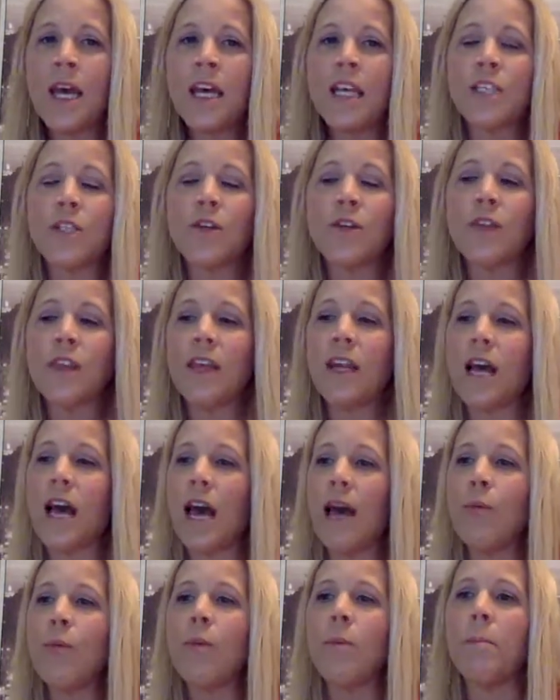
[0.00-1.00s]
So then
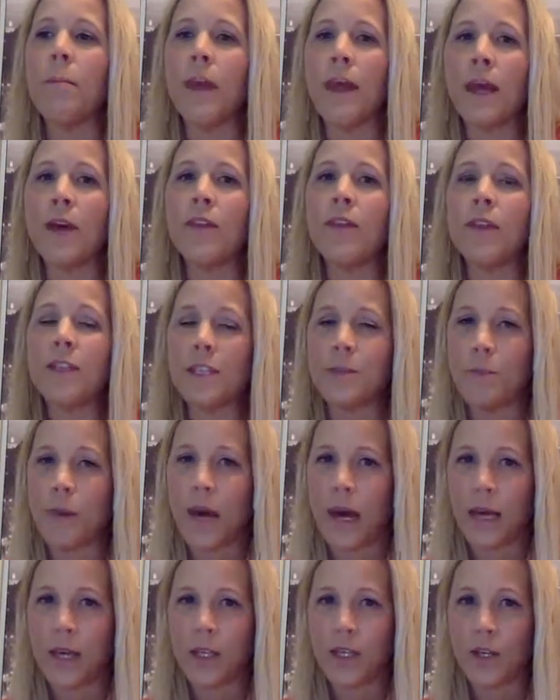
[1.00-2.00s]
I will mail this
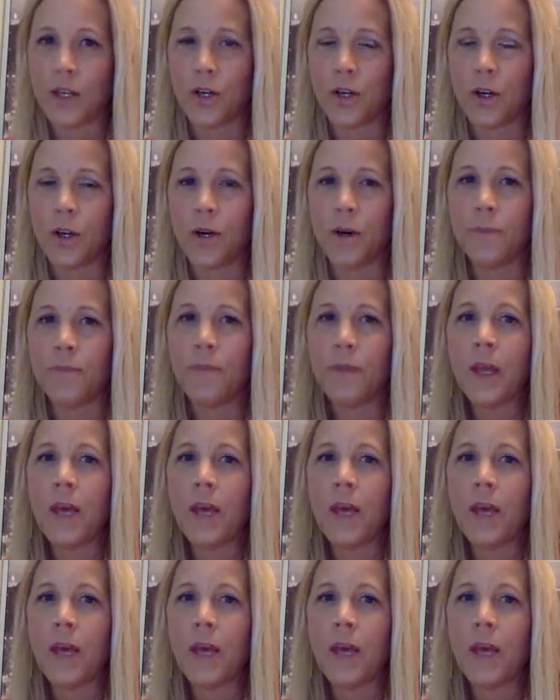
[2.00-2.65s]
packet to her,